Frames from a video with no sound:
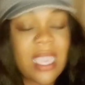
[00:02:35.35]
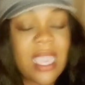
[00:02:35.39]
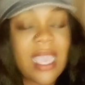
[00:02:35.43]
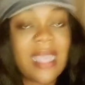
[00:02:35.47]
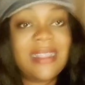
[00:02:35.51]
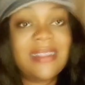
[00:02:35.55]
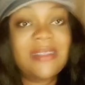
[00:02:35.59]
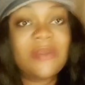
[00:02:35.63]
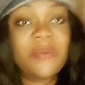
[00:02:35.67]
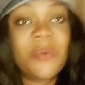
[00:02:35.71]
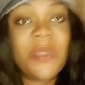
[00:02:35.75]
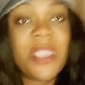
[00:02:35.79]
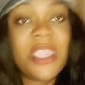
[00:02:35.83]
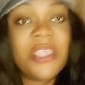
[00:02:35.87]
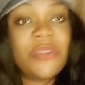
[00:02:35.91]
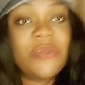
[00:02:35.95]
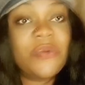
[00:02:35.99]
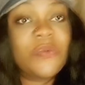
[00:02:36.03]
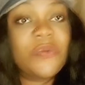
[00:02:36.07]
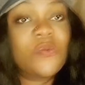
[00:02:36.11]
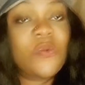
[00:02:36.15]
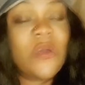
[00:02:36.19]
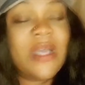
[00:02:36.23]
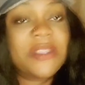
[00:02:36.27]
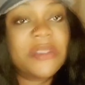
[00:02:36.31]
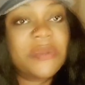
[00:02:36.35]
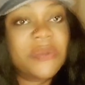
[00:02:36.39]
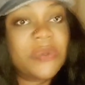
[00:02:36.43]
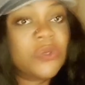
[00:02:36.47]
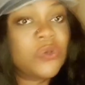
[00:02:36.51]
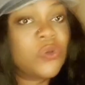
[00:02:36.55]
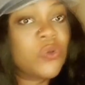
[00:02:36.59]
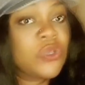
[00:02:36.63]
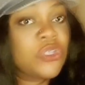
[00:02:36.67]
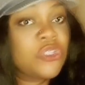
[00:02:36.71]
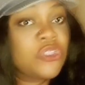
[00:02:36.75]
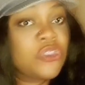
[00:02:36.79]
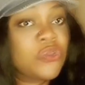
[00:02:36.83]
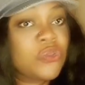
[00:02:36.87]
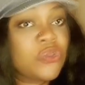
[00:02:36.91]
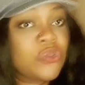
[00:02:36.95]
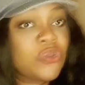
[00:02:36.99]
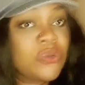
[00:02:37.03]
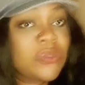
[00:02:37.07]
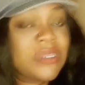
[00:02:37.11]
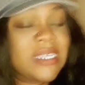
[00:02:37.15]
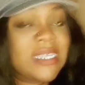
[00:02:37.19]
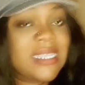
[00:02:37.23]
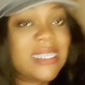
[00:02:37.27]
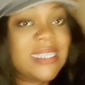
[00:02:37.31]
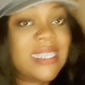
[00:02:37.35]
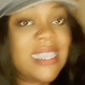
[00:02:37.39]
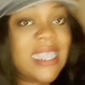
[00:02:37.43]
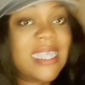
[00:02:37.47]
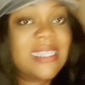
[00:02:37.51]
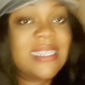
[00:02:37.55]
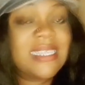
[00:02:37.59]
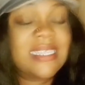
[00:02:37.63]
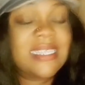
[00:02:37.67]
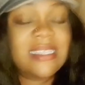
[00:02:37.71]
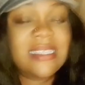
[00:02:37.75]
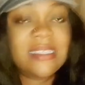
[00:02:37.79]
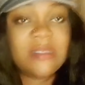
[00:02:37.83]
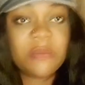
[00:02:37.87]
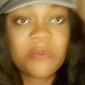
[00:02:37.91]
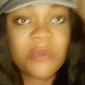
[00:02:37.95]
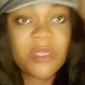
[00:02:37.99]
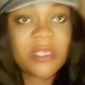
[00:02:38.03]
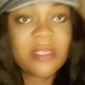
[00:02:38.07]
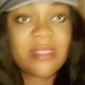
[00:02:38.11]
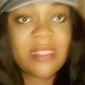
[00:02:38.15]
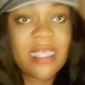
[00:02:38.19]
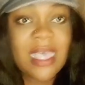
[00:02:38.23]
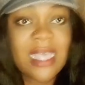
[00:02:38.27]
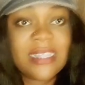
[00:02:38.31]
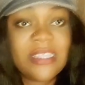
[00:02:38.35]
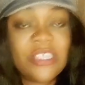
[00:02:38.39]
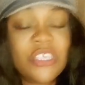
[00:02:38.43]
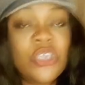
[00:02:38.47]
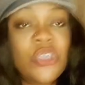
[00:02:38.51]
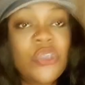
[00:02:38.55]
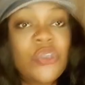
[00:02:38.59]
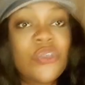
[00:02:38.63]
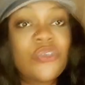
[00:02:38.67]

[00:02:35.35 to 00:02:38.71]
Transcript: And when you are going to do this, let it be that